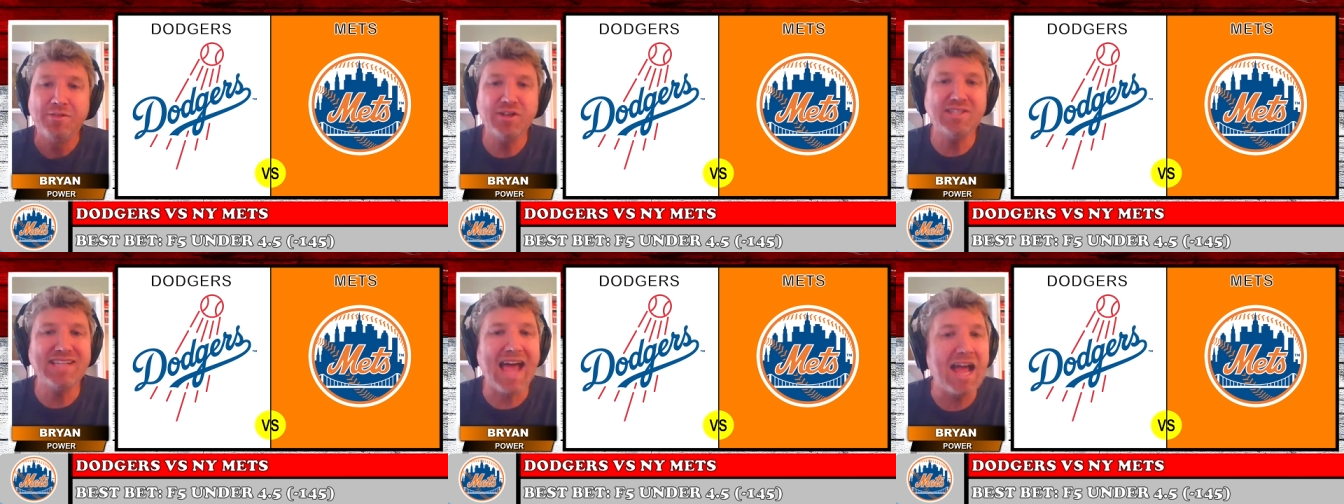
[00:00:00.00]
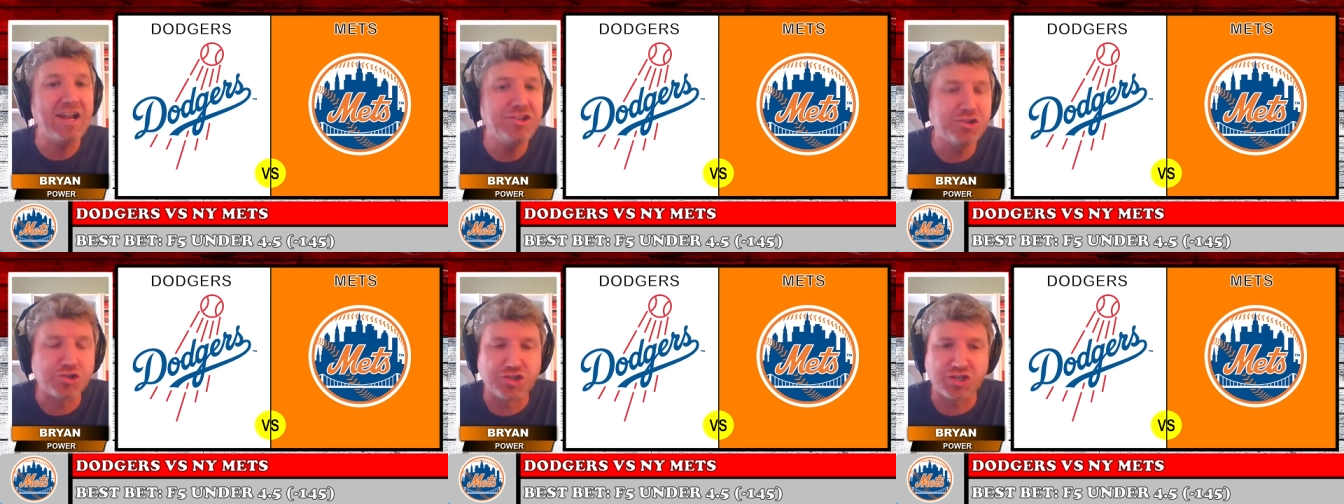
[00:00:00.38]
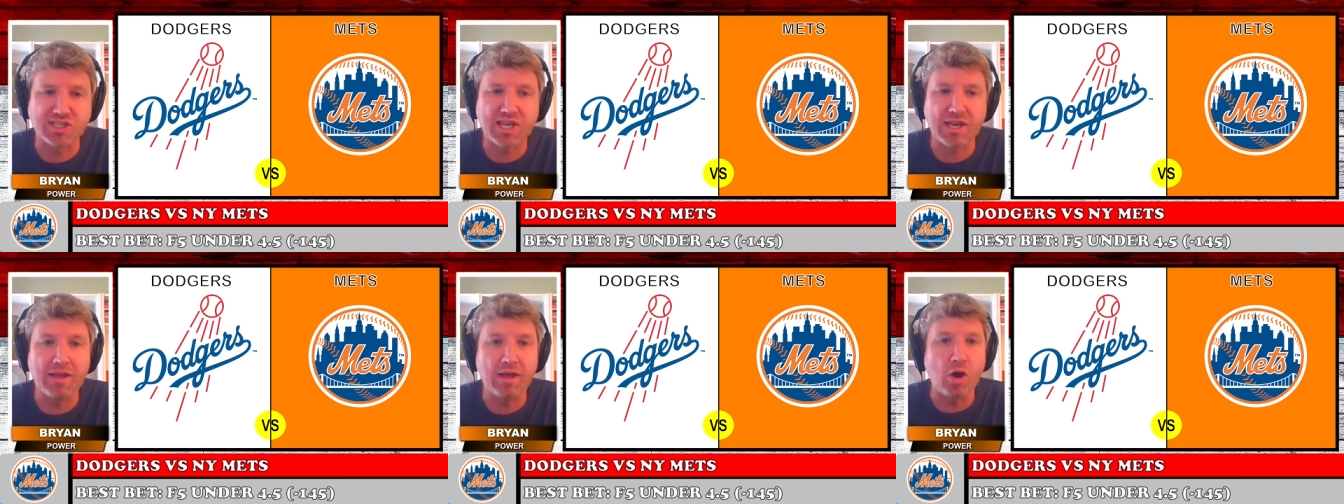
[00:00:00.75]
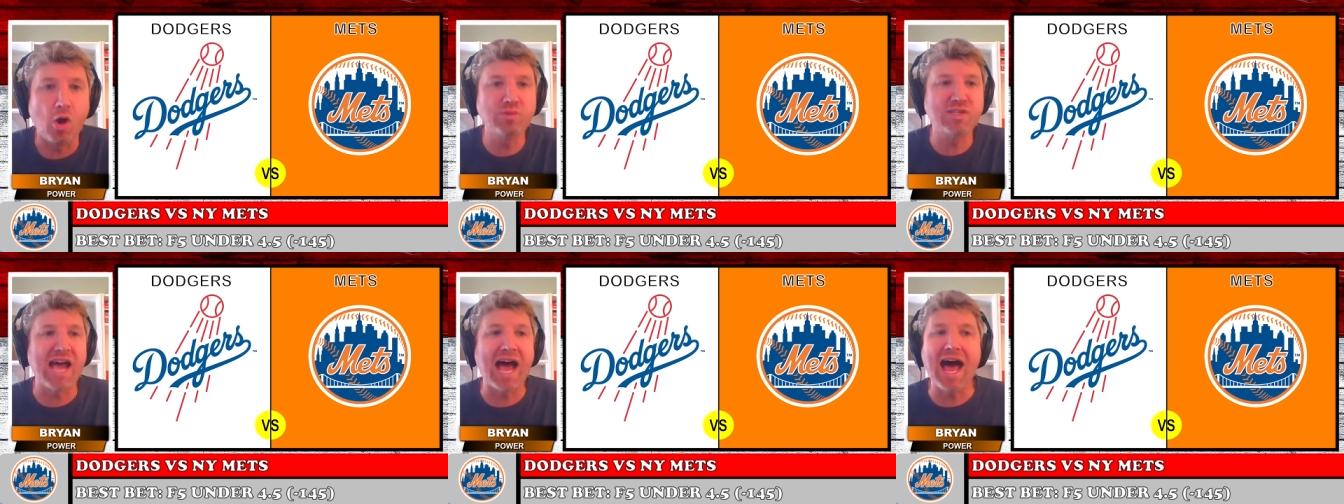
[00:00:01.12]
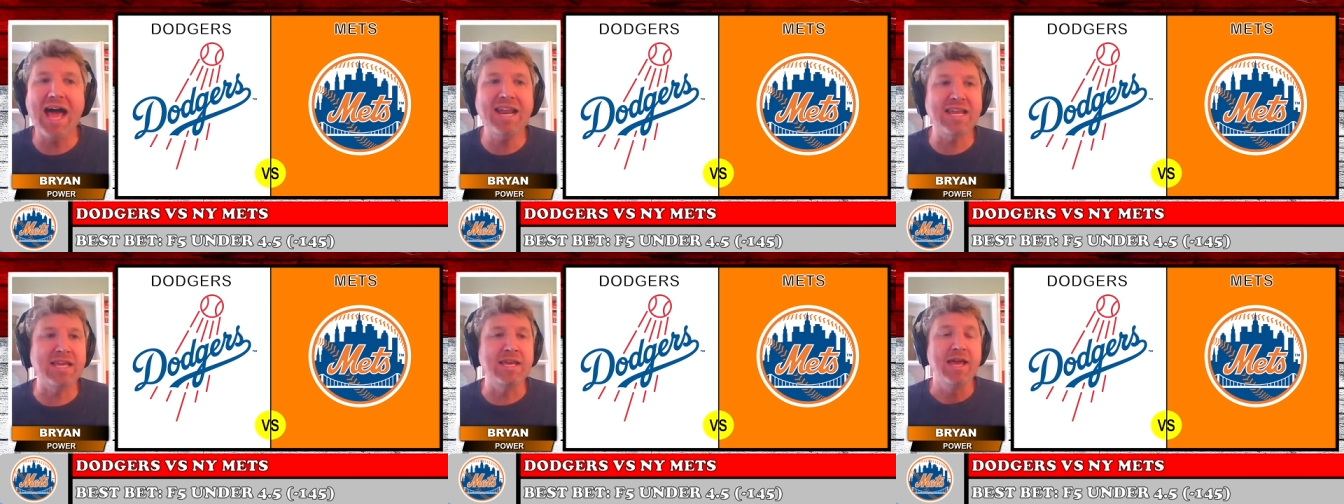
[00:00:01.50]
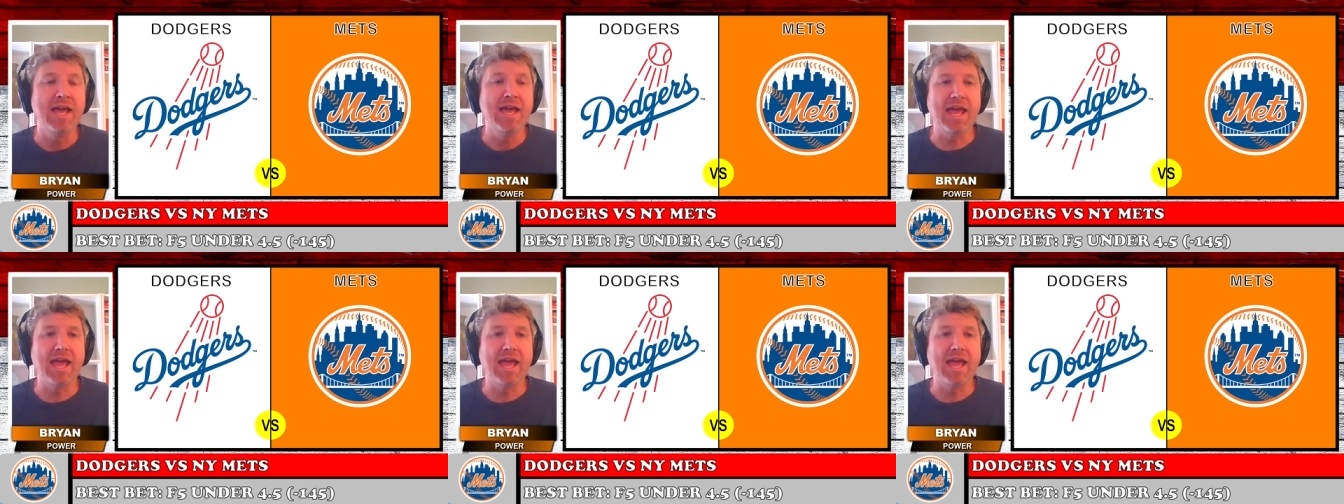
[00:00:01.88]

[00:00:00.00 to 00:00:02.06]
Otani